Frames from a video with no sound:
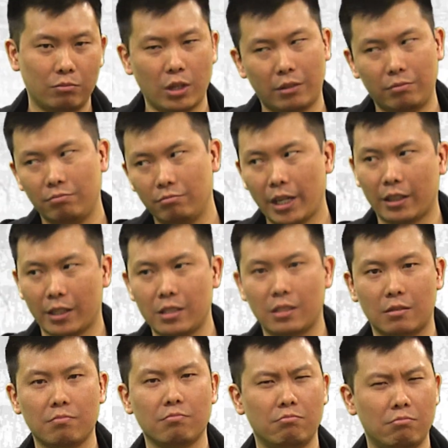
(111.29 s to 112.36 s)
Well, at
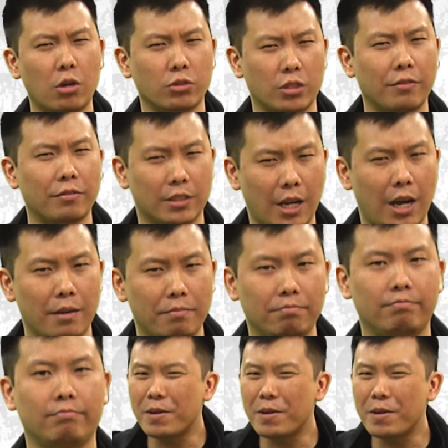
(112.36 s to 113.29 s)
least most of the time.